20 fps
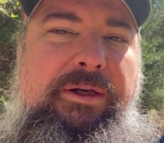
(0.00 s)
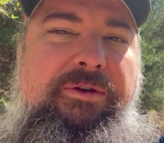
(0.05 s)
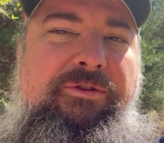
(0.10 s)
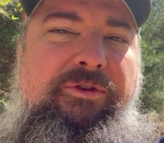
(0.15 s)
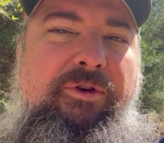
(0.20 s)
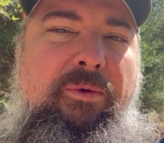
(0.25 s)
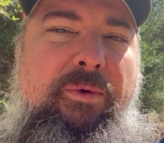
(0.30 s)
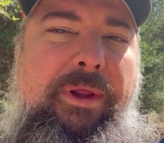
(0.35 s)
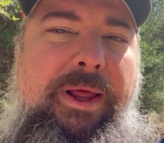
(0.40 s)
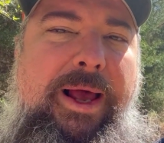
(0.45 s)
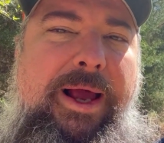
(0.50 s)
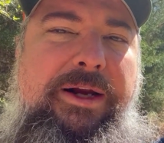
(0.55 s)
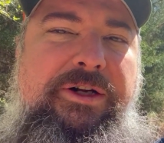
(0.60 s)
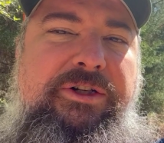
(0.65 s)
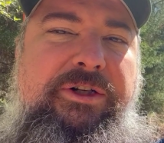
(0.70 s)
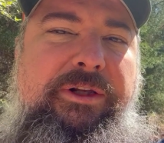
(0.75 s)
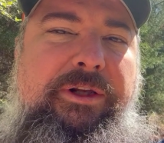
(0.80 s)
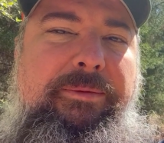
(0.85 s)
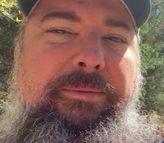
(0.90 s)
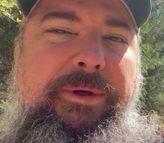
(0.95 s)
So we'll
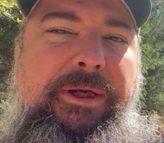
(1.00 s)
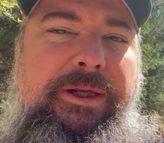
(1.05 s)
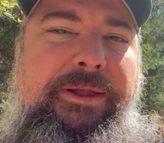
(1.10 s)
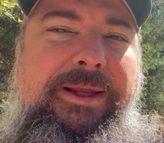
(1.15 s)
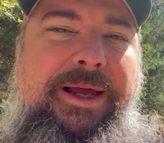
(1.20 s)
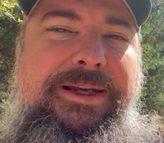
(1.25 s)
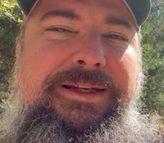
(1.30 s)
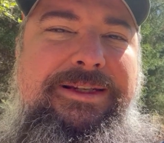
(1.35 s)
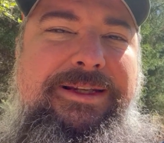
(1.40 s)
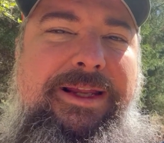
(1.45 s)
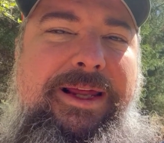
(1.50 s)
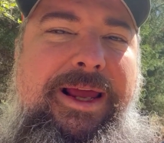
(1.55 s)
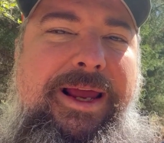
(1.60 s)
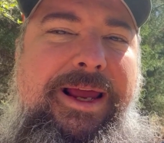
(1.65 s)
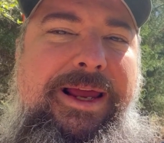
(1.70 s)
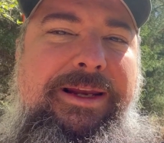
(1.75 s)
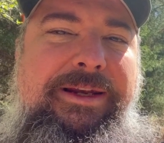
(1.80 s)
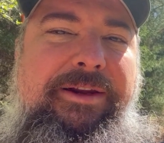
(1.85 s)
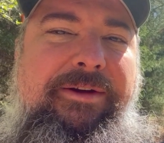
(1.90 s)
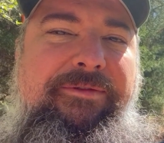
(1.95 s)
actually be, that's the
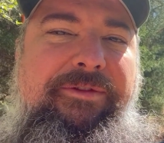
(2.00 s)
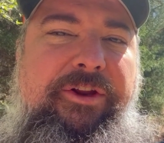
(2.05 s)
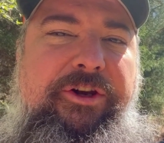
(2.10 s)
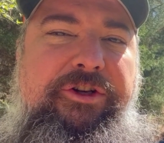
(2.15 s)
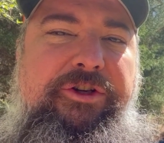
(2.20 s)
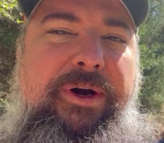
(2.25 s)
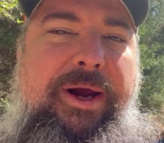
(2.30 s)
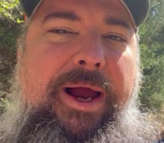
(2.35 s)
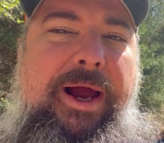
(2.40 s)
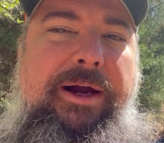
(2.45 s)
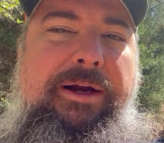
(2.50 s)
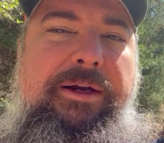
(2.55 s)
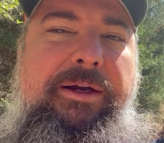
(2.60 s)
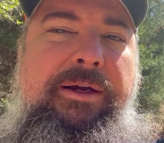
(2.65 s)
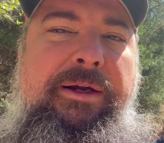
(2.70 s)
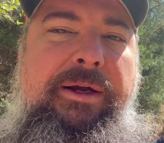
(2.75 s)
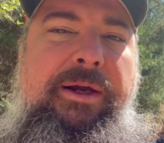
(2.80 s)
end of the track.